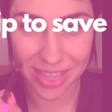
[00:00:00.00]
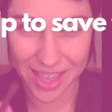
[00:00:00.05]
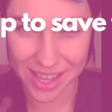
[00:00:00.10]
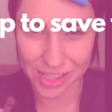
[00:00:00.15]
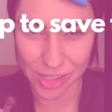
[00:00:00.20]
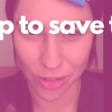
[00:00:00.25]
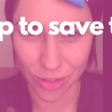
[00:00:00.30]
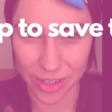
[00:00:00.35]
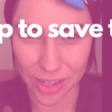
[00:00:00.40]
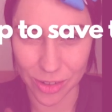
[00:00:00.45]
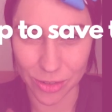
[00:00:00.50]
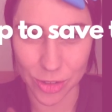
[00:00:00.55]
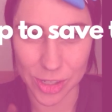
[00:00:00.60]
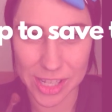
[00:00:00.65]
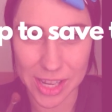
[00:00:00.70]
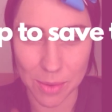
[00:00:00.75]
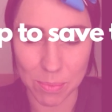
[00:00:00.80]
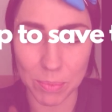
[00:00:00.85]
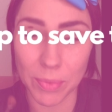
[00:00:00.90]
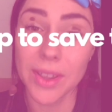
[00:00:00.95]
that's your little
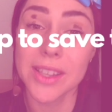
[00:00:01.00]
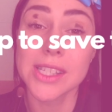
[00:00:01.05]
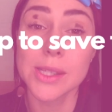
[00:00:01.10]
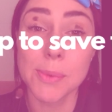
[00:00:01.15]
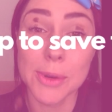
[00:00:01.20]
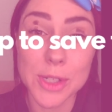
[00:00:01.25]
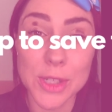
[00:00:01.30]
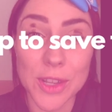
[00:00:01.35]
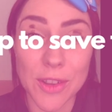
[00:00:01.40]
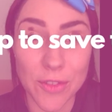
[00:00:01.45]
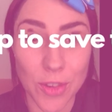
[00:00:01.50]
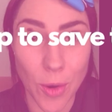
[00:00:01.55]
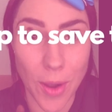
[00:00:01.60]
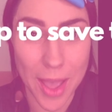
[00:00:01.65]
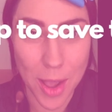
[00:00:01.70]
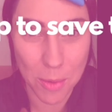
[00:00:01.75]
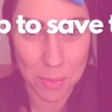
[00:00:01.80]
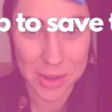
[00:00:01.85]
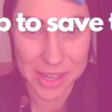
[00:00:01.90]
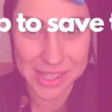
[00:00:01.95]
tip, especially if you're
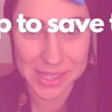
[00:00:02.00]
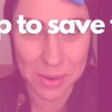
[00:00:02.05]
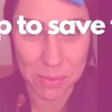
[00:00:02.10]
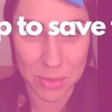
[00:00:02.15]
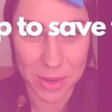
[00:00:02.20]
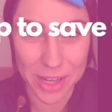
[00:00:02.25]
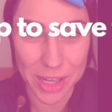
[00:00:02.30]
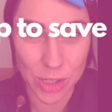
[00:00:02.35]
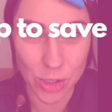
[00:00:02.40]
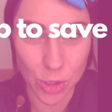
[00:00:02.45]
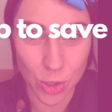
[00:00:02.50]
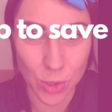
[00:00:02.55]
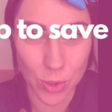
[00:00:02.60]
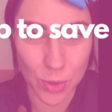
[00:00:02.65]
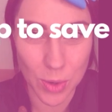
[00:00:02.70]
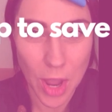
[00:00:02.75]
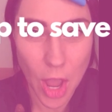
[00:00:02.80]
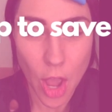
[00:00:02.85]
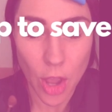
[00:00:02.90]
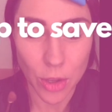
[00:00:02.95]
helping somebody
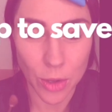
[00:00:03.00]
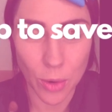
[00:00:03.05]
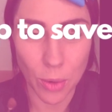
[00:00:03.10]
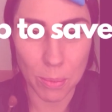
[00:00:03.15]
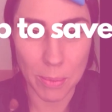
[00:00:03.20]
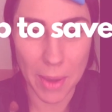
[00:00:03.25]
do your